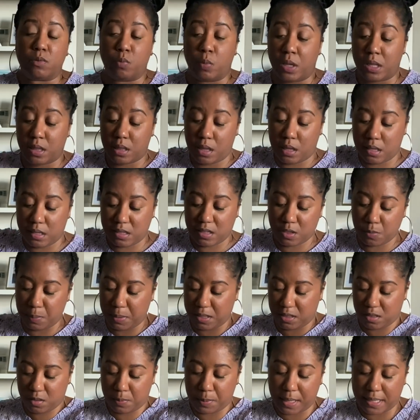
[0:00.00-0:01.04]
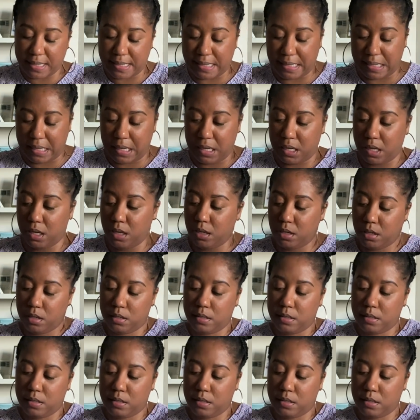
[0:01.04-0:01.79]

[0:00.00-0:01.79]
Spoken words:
with spit splicing.